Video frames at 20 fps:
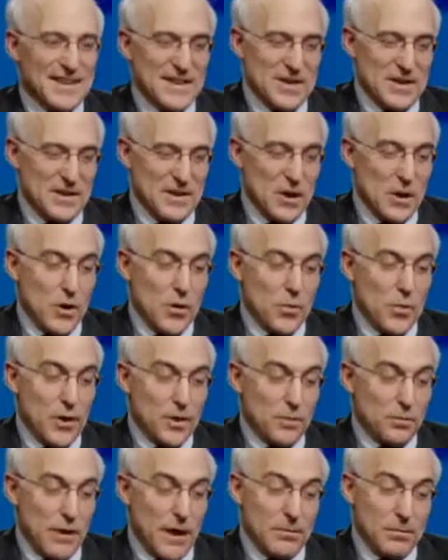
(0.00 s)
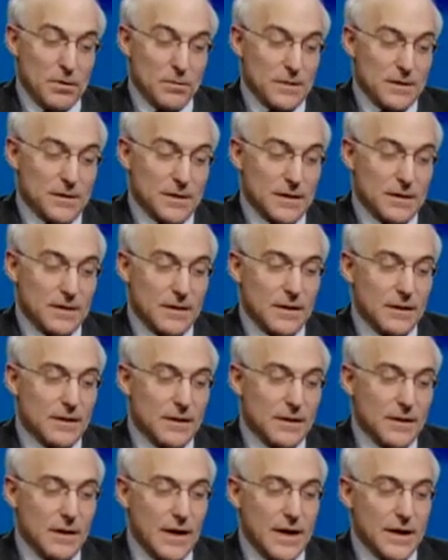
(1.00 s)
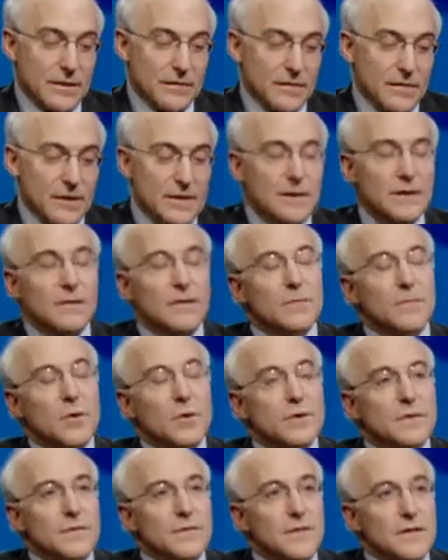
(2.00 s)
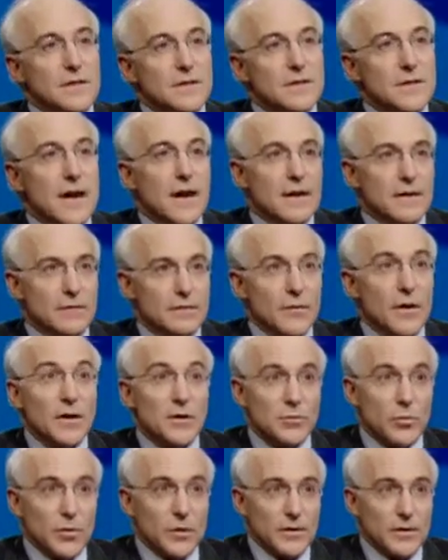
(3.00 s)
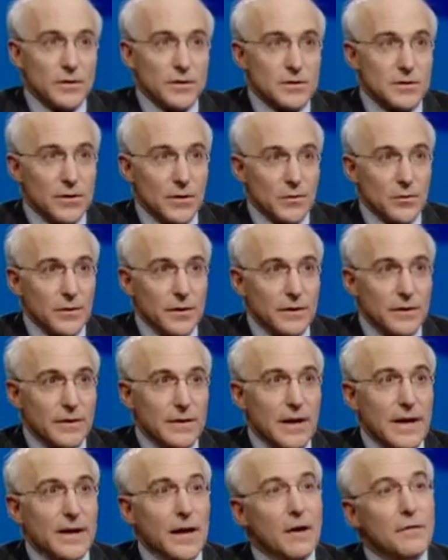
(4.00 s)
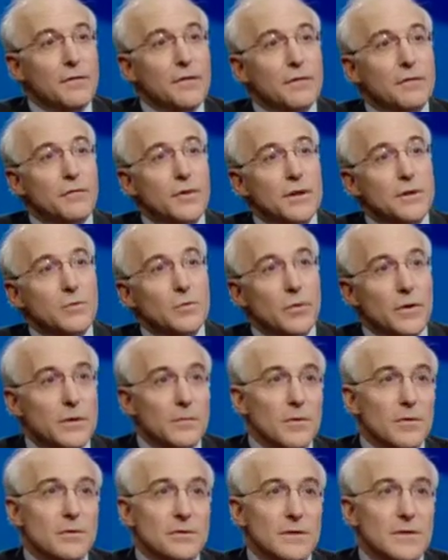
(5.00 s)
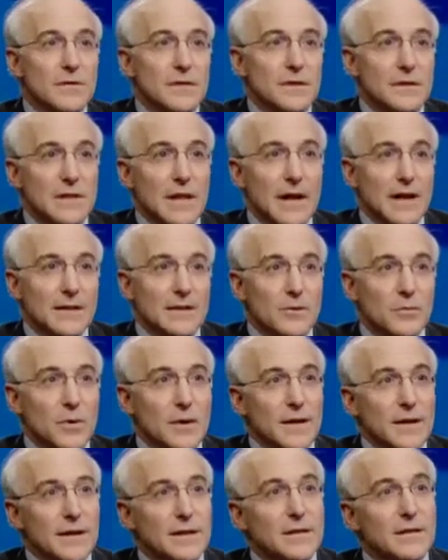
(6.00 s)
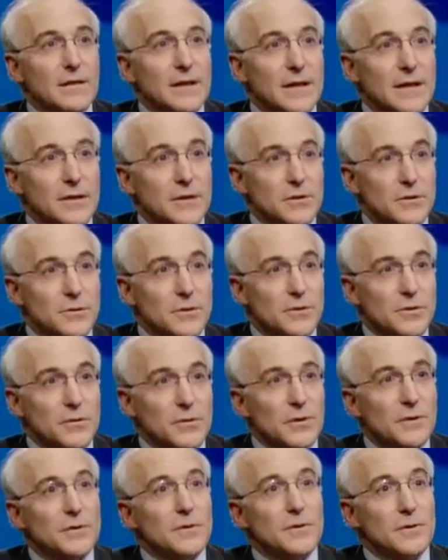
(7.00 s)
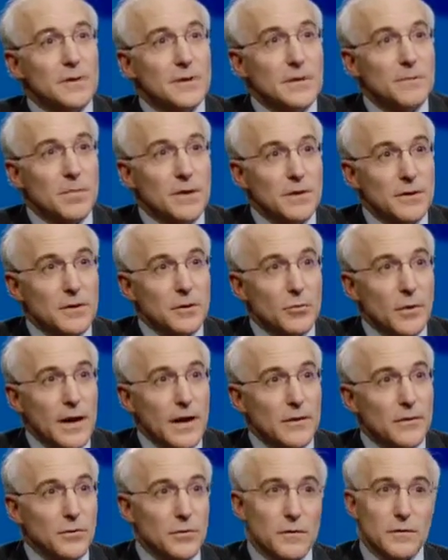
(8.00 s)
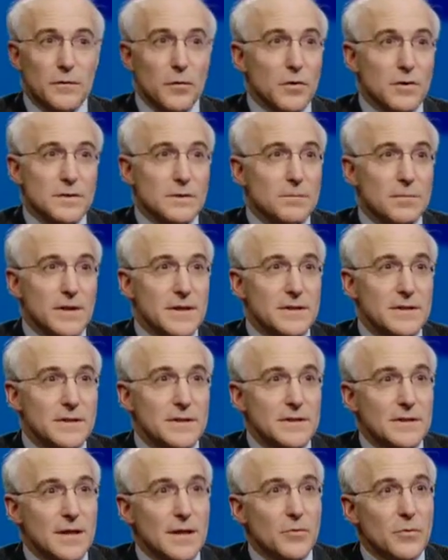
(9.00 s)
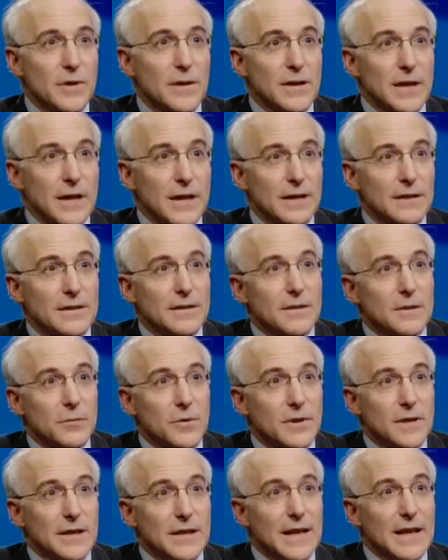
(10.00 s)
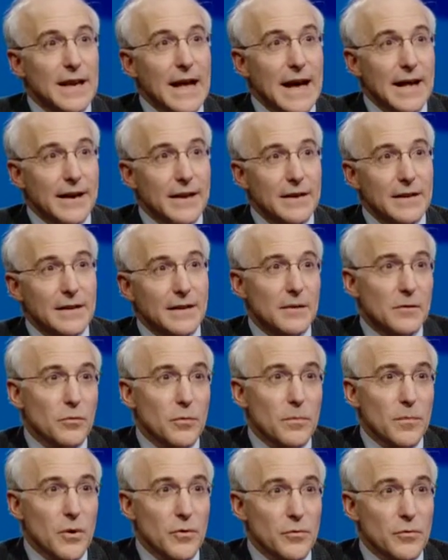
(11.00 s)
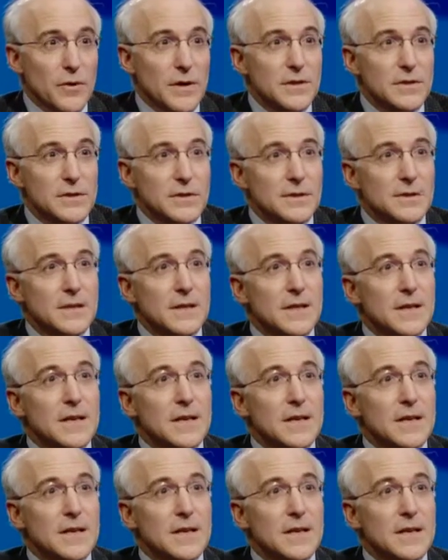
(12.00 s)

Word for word: so, well, the problem is that, that a lot of it, uh, most of it is not fresh water to start with. Right. And of the fresh water, most of it is locked away in glaciers or, or deep underground or falls in places that we can't uh, really get at it in the remote mm -hmm. regions.